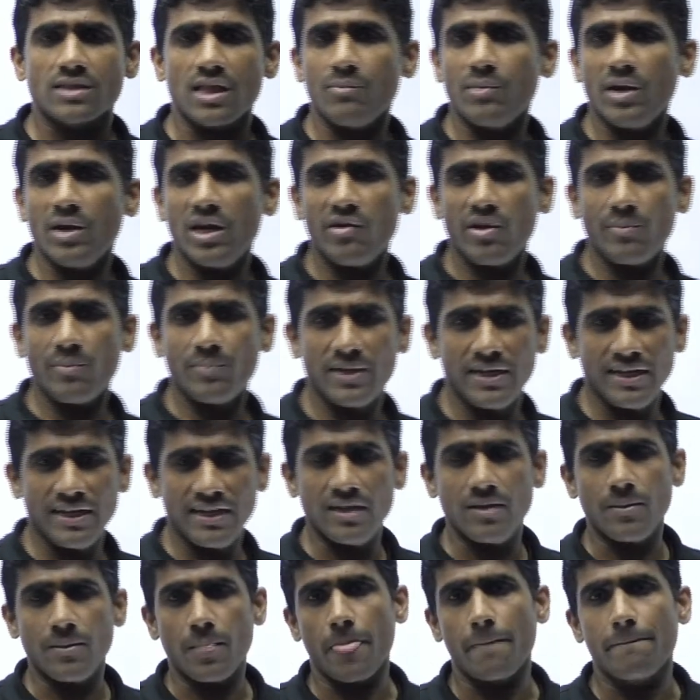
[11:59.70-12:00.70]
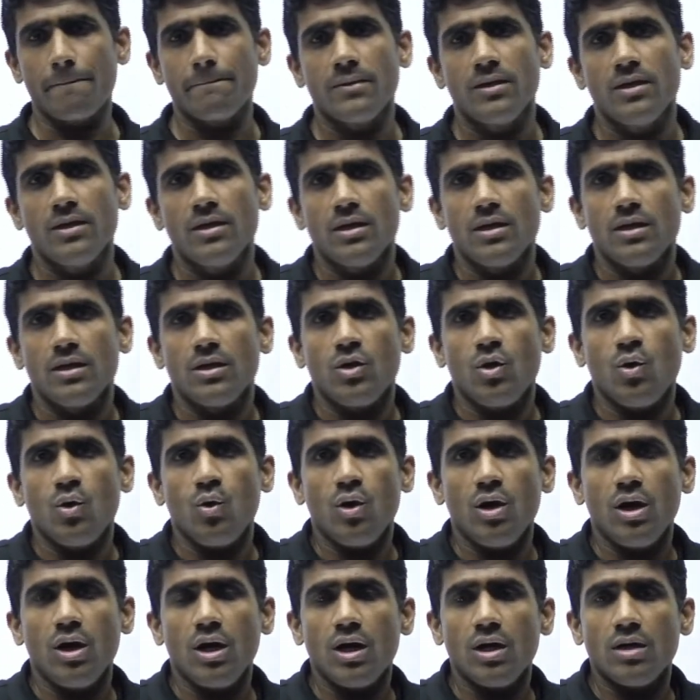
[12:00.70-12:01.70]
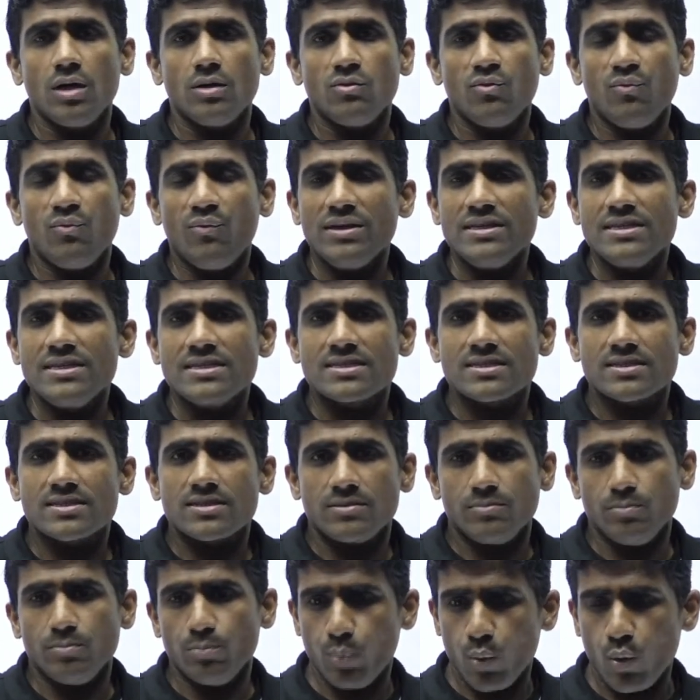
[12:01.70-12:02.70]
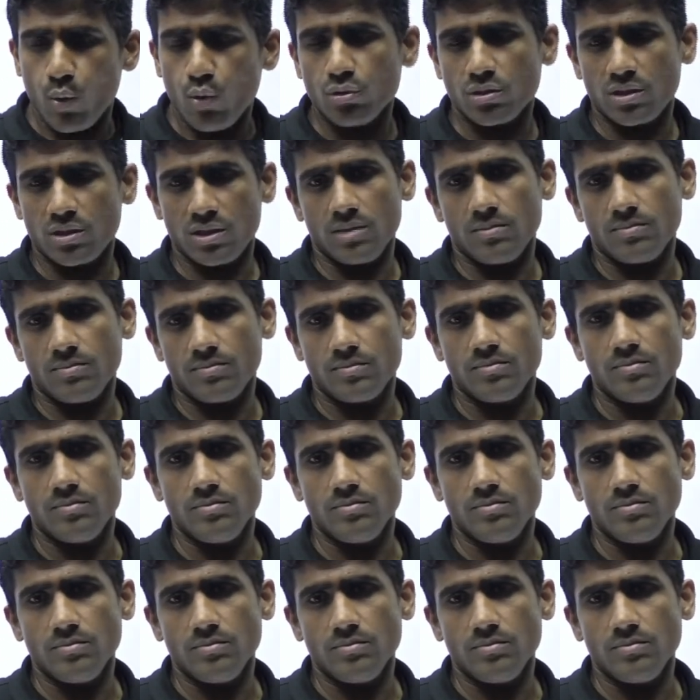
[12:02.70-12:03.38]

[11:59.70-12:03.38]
Sardar Vallabhbhai Patel, once both